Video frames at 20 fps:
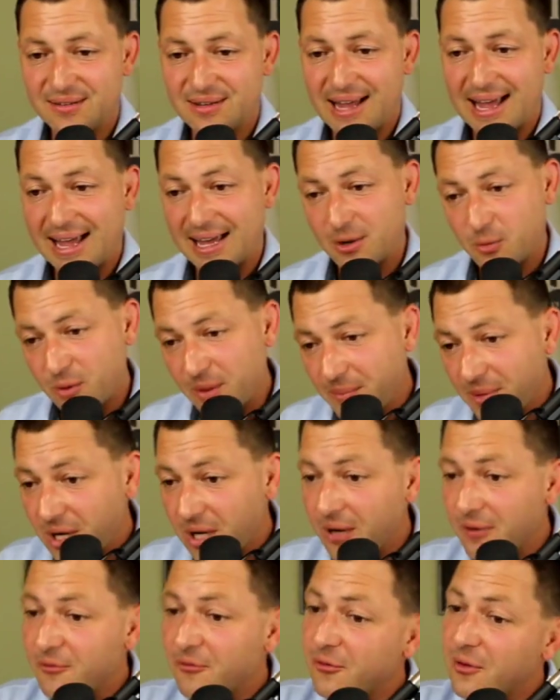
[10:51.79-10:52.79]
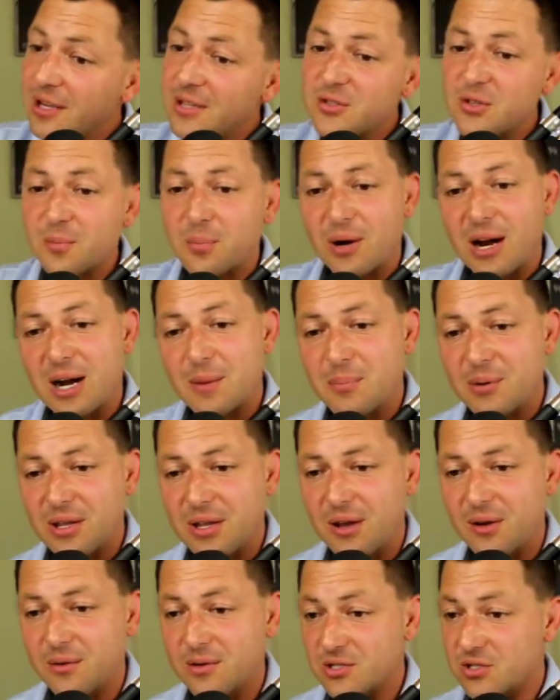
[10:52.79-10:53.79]
How do we become friends with
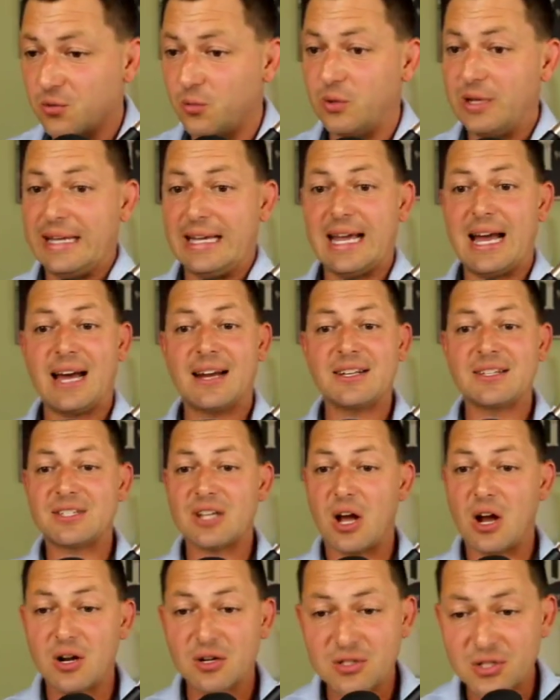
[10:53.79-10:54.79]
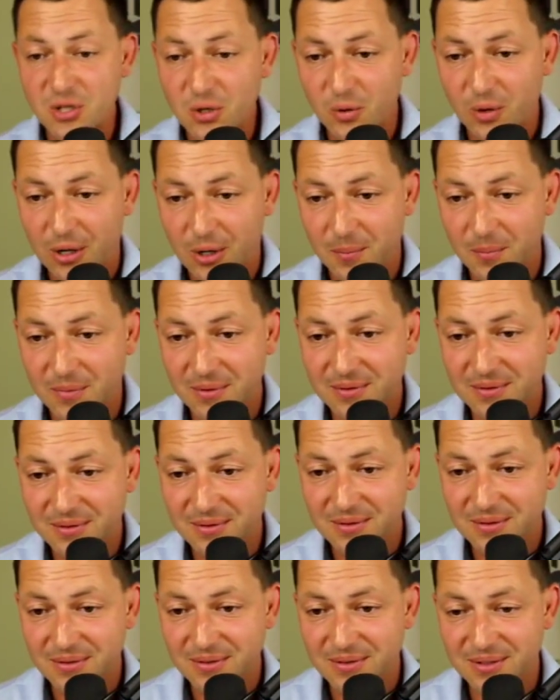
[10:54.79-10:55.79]
property owners? We got to talk to
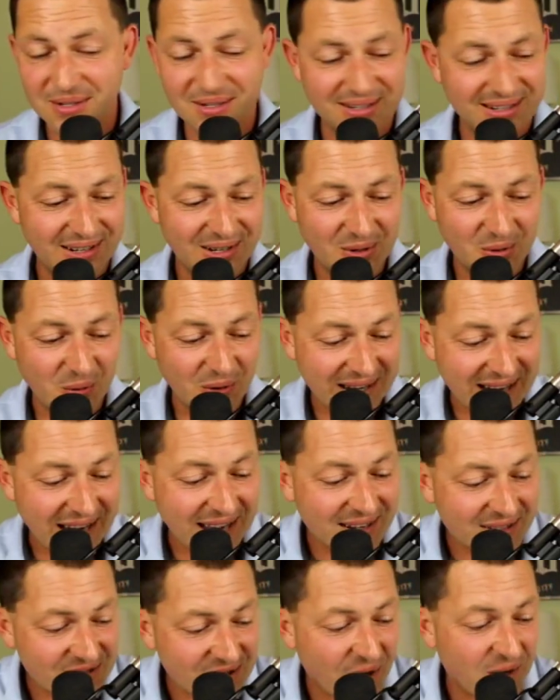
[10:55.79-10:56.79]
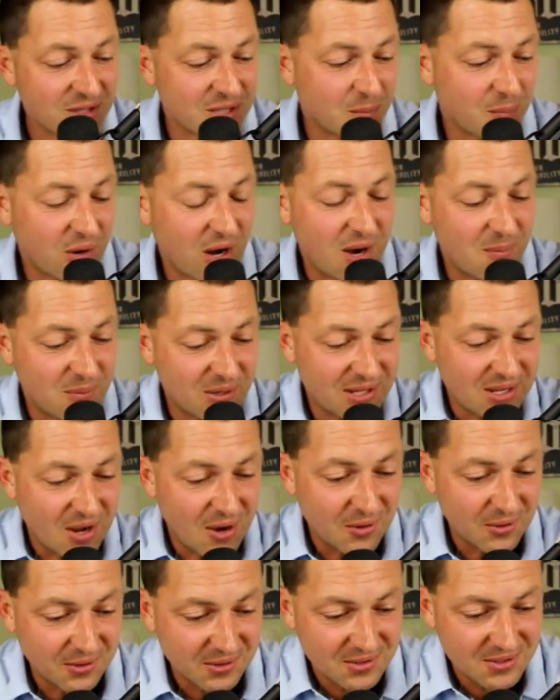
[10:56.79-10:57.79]
them. we got to talk to property
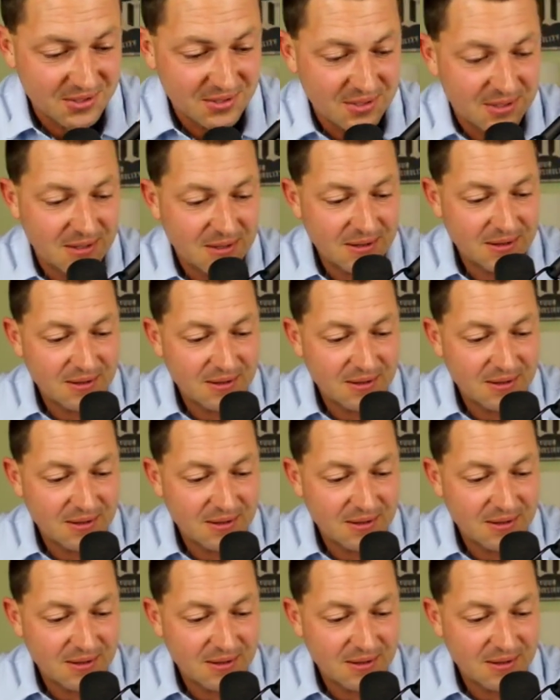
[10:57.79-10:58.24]
owners.